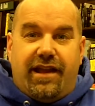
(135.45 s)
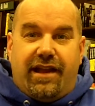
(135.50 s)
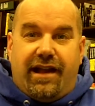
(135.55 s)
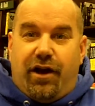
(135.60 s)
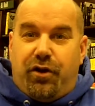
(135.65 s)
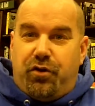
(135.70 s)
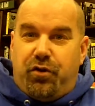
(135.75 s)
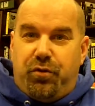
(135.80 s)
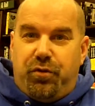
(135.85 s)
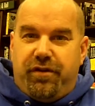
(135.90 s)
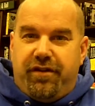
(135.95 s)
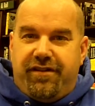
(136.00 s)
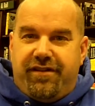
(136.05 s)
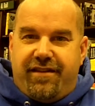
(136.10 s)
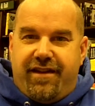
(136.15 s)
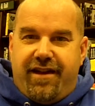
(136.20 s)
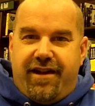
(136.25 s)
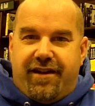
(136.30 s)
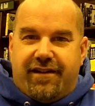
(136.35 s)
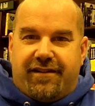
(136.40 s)
how cool
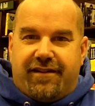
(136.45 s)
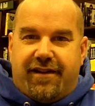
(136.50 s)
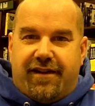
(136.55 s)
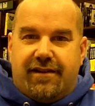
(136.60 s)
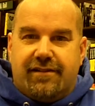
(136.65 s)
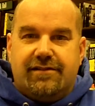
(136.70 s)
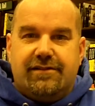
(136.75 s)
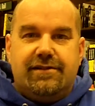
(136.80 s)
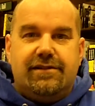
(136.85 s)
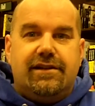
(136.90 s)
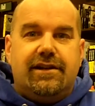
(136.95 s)
is that, huh?